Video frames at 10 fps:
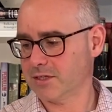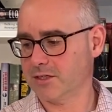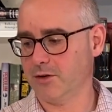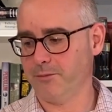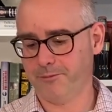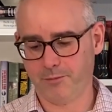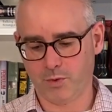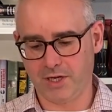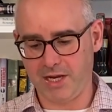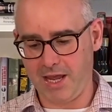So
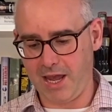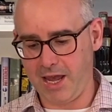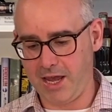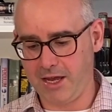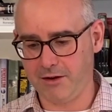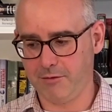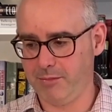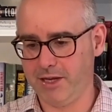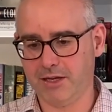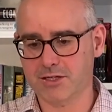we're gonna add our
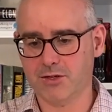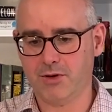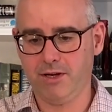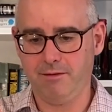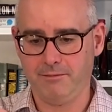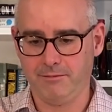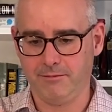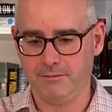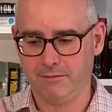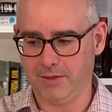baking soda
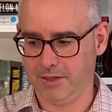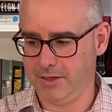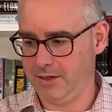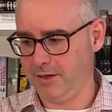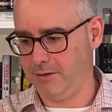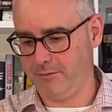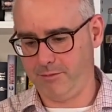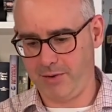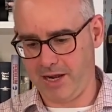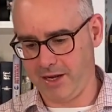
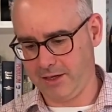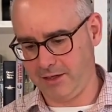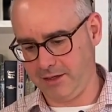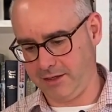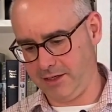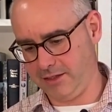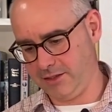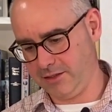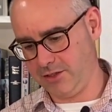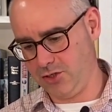back
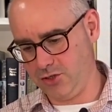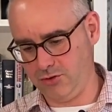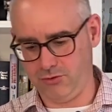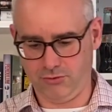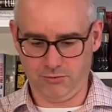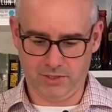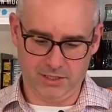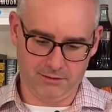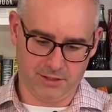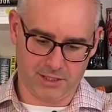into the new
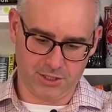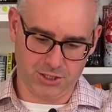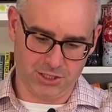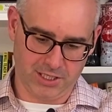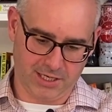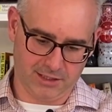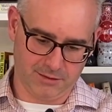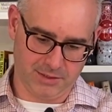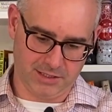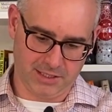one. We've got to shake it a
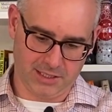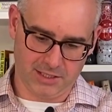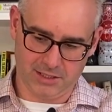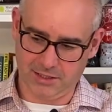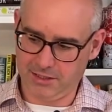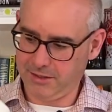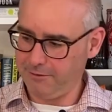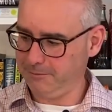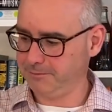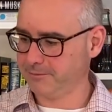little bit to get it all in
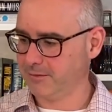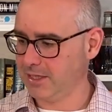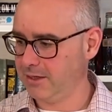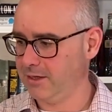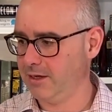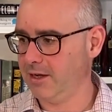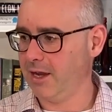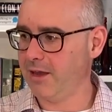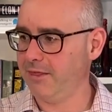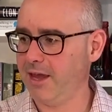there.
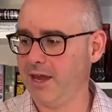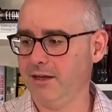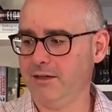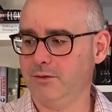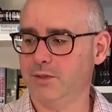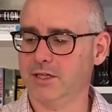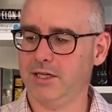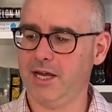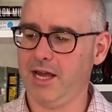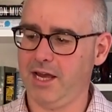And then we're
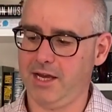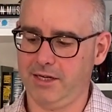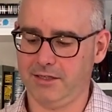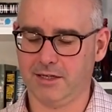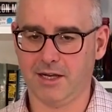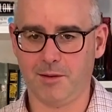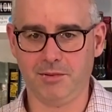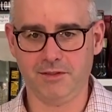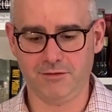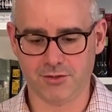gonna add a
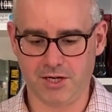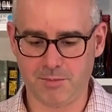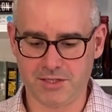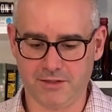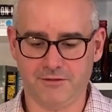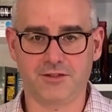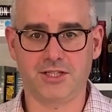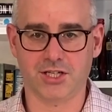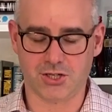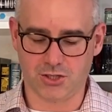couple of drops
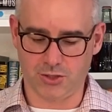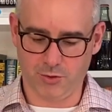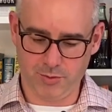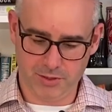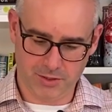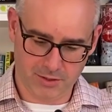of dish soap.